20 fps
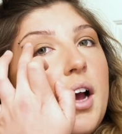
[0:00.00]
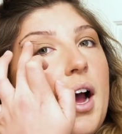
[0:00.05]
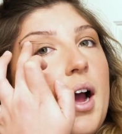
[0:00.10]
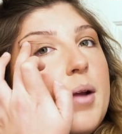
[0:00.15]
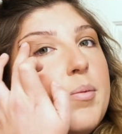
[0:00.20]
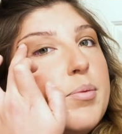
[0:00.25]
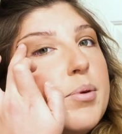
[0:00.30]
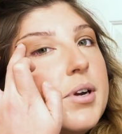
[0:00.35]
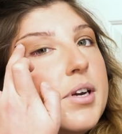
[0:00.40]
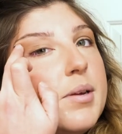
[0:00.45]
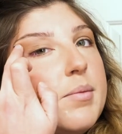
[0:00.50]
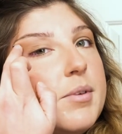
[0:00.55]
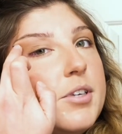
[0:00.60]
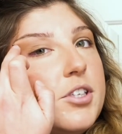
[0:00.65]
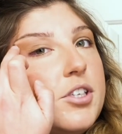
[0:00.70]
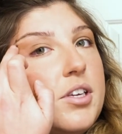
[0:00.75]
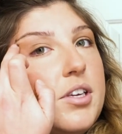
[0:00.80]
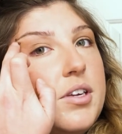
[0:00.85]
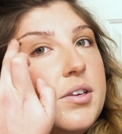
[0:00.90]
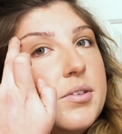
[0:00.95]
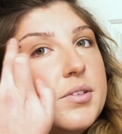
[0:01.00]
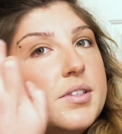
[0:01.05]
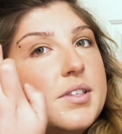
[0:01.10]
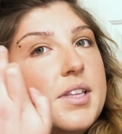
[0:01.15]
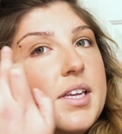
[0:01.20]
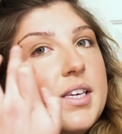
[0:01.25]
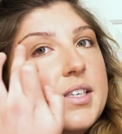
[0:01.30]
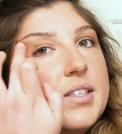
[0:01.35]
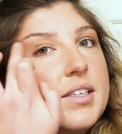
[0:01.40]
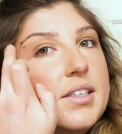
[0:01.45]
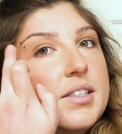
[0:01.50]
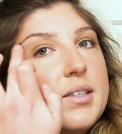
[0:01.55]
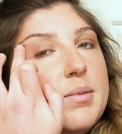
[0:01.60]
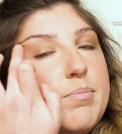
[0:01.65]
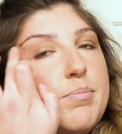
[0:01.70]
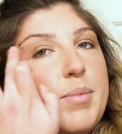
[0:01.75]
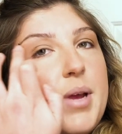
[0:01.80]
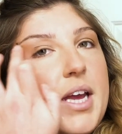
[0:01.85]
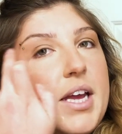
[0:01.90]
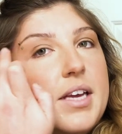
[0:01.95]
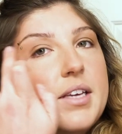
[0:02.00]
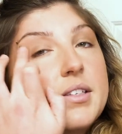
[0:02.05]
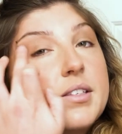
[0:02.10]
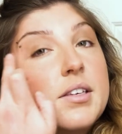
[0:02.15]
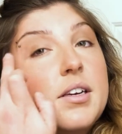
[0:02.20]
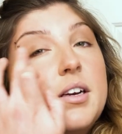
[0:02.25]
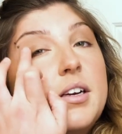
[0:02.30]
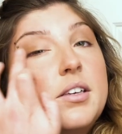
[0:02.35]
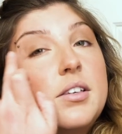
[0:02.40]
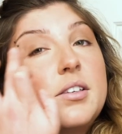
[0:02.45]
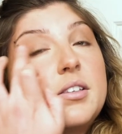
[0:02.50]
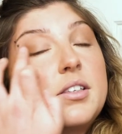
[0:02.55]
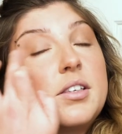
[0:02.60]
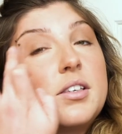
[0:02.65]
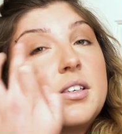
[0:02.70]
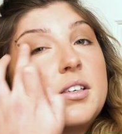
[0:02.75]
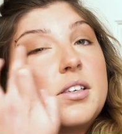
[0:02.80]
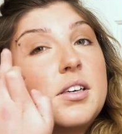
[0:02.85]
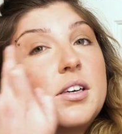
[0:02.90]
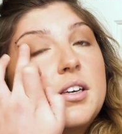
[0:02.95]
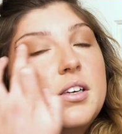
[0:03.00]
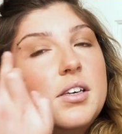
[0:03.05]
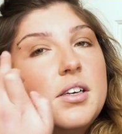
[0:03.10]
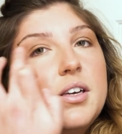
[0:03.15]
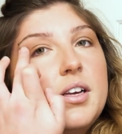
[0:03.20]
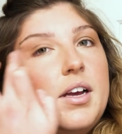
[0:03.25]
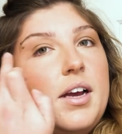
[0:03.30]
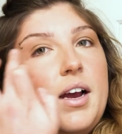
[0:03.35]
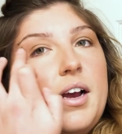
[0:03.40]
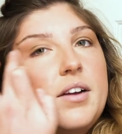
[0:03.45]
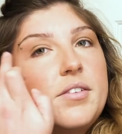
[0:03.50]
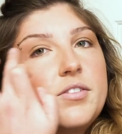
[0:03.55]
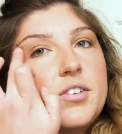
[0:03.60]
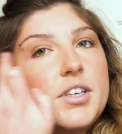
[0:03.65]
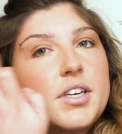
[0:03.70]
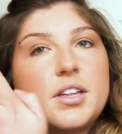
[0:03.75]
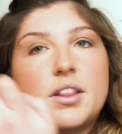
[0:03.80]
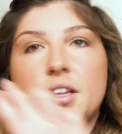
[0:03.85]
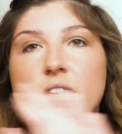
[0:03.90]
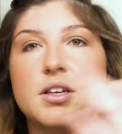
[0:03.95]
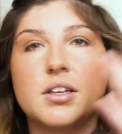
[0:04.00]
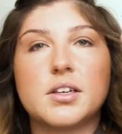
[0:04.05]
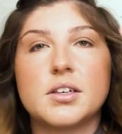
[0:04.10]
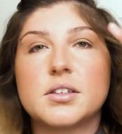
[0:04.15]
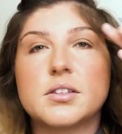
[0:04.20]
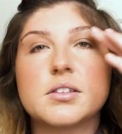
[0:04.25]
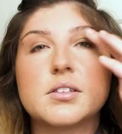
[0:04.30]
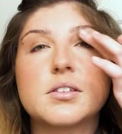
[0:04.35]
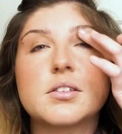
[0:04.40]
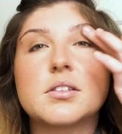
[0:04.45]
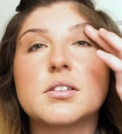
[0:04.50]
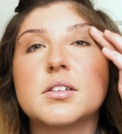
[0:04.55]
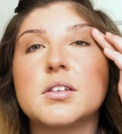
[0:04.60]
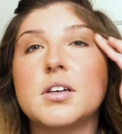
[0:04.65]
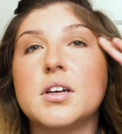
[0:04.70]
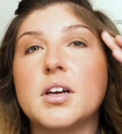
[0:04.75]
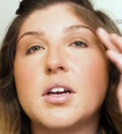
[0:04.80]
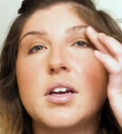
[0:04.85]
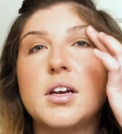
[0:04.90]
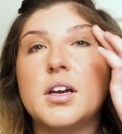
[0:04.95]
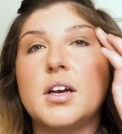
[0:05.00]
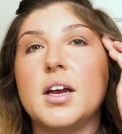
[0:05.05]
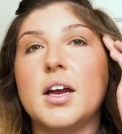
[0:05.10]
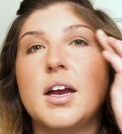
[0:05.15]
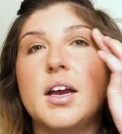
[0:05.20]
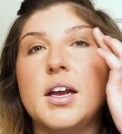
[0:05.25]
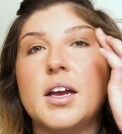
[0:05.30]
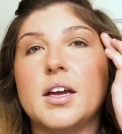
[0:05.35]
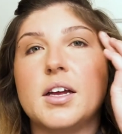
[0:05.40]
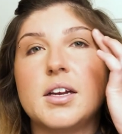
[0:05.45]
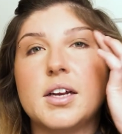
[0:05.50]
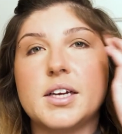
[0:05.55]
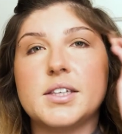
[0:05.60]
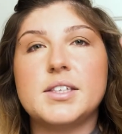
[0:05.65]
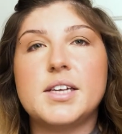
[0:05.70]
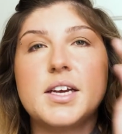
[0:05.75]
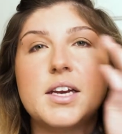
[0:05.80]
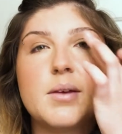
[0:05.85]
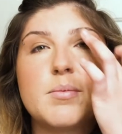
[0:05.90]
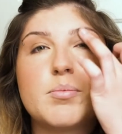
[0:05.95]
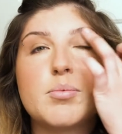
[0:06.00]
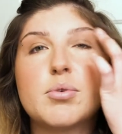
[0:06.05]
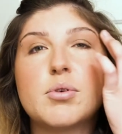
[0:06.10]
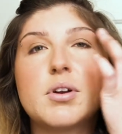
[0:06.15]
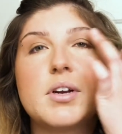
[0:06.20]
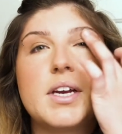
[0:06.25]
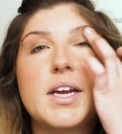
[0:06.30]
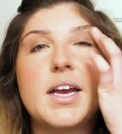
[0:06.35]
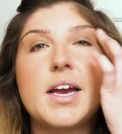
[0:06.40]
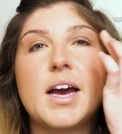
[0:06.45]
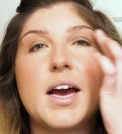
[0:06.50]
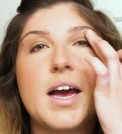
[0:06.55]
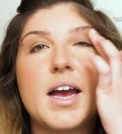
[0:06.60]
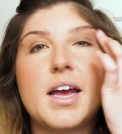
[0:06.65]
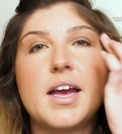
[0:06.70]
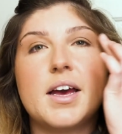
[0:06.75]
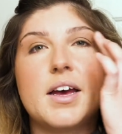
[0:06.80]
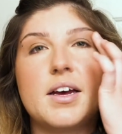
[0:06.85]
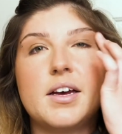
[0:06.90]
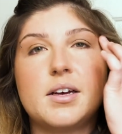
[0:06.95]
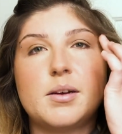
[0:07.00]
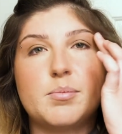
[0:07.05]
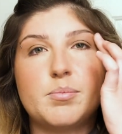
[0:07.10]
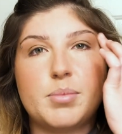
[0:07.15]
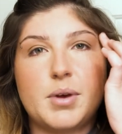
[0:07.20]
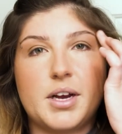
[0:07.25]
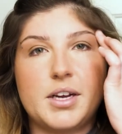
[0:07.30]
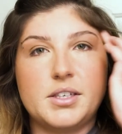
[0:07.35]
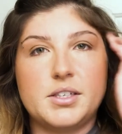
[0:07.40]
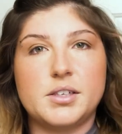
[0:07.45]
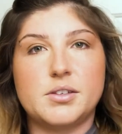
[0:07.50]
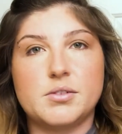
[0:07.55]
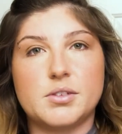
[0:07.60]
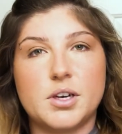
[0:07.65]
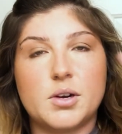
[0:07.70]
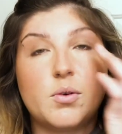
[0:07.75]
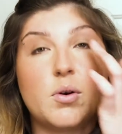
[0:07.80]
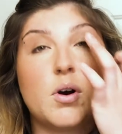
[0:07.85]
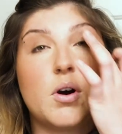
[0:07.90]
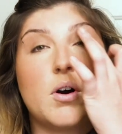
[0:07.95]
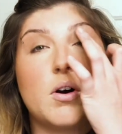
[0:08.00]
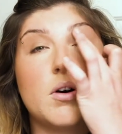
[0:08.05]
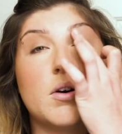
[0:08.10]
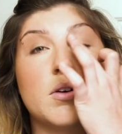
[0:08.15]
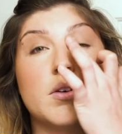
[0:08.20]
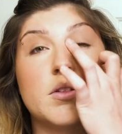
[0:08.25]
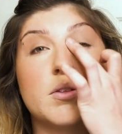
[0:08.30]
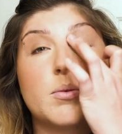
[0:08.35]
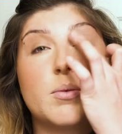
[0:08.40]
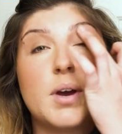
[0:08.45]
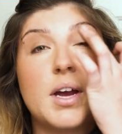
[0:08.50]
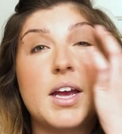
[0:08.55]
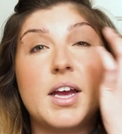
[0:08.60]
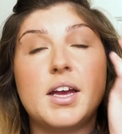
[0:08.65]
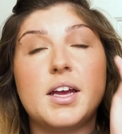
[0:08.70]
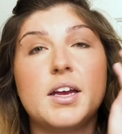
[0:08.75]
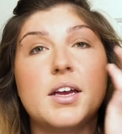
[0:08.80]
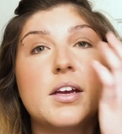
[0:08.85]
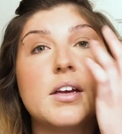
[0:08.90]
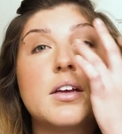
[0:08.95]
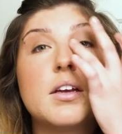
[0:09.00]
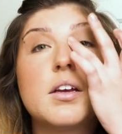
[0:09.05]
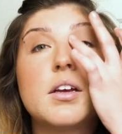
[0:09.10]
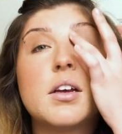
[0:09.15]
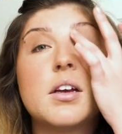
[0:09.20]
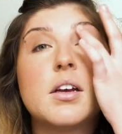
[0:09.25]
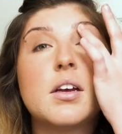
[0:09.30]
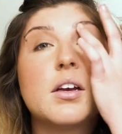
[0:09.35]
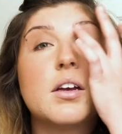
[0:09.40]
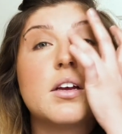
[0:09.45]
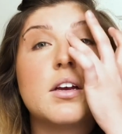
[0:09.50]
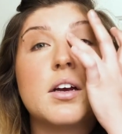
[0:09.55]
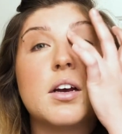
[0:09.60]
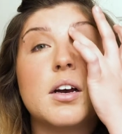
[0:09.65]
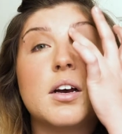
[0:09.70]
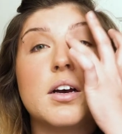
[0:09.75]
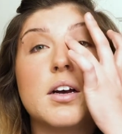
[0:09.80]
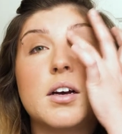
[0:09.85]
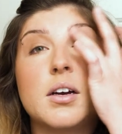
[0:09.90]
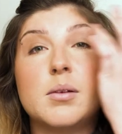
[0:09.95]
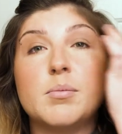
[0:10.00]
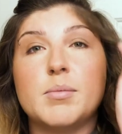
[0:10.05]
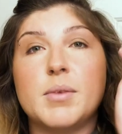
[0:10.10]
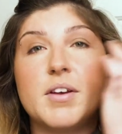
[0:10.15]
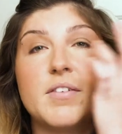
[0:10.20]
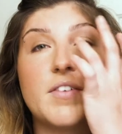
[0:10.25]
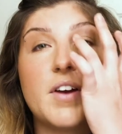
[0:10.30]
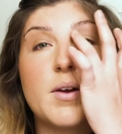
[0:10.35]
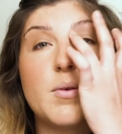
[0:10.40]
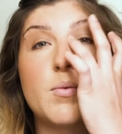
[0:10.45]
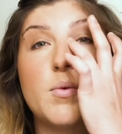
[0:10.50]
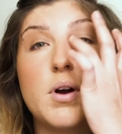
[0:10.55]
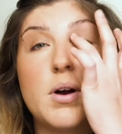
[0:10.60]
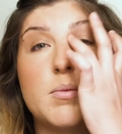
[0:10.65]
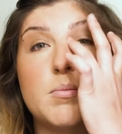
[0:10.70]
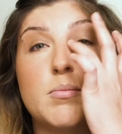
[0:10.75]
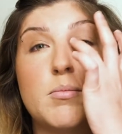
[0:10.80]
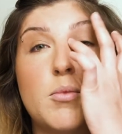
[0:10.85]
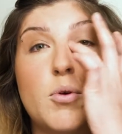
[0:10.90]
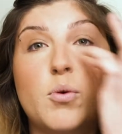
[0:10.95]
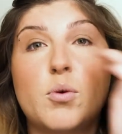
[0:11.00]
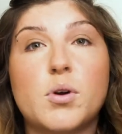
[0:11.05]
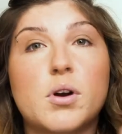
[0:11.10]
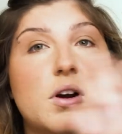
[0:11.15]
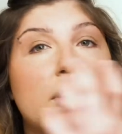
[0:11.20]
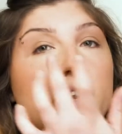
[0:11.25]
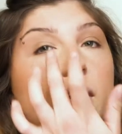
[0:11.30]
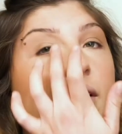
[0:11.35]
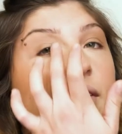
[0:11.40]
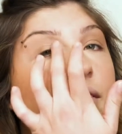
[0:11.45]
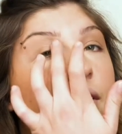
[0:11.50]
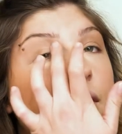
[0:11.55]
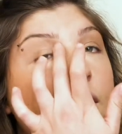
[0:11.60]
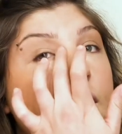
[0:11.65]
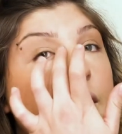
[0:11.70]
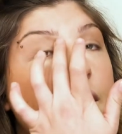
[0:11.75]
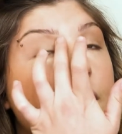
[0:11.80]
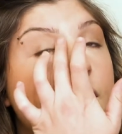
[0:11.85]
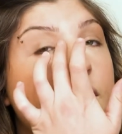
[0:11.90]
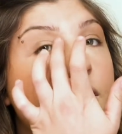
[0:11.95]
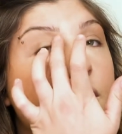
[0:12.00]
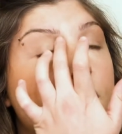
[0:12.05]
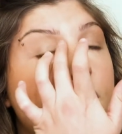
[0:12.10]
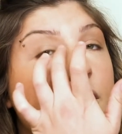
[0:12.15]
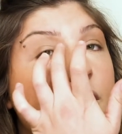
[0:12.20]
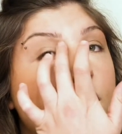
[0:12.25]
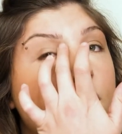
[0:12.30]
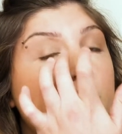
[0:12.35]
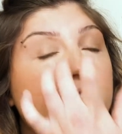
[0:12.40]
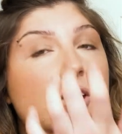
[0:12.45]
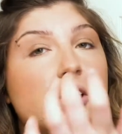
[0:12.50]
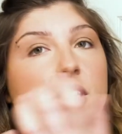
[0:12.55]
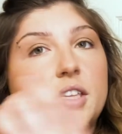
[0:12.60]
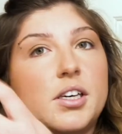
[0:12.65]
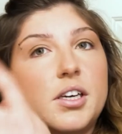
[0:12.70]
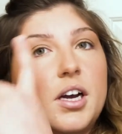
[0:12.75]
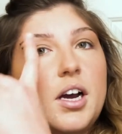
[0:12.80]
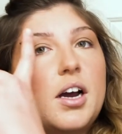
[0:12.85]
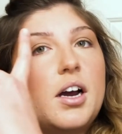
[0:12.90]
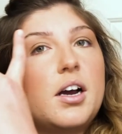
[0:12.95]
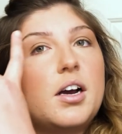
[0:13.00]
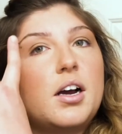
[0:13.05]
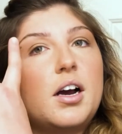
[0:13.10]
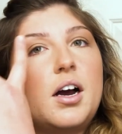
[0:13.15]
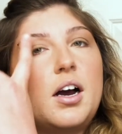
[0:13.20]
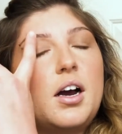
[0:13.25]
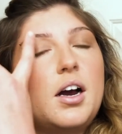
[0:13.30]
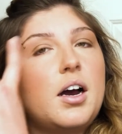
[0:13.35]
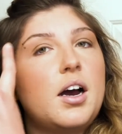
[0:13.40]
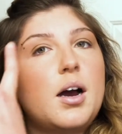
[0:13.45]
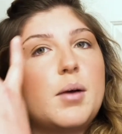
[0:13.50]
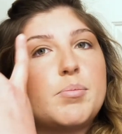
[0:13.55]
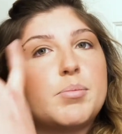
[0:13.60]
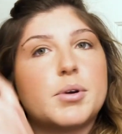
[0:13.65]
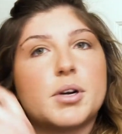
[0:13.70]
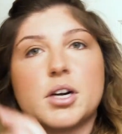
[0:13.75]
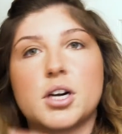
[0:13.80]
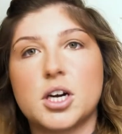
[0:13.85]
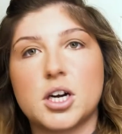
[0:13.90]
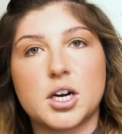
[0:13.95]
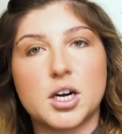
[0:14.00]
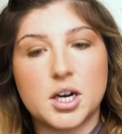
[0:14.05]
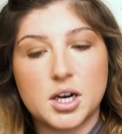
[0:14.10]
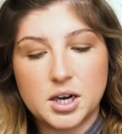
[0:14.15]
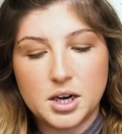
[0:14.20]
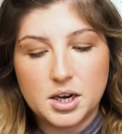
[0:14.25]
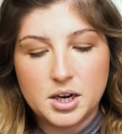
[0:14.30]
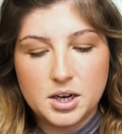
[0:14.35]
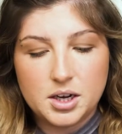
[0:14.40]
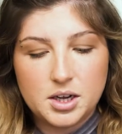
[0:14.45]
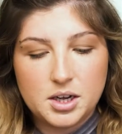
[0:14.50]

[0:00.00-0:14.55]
I pretty much use this as a base under everything. And I take it pretty high up. I don't go all the way. If I want more of an inner or an upper